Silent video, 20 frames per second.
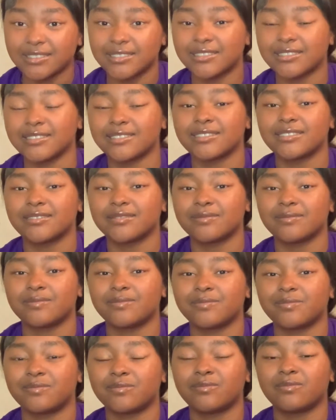
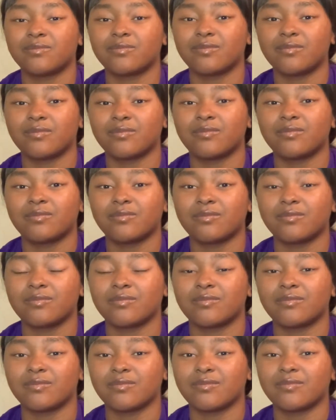
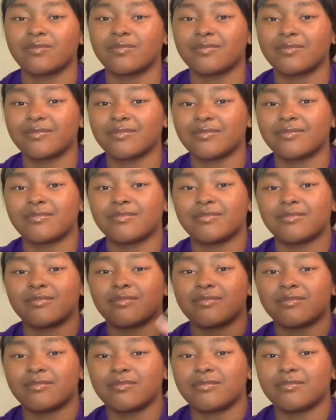
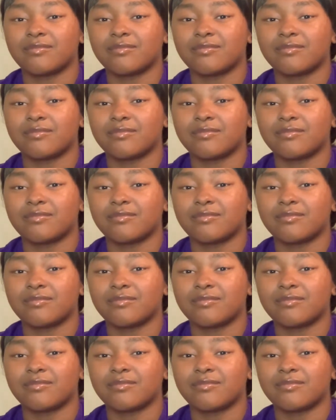(silent)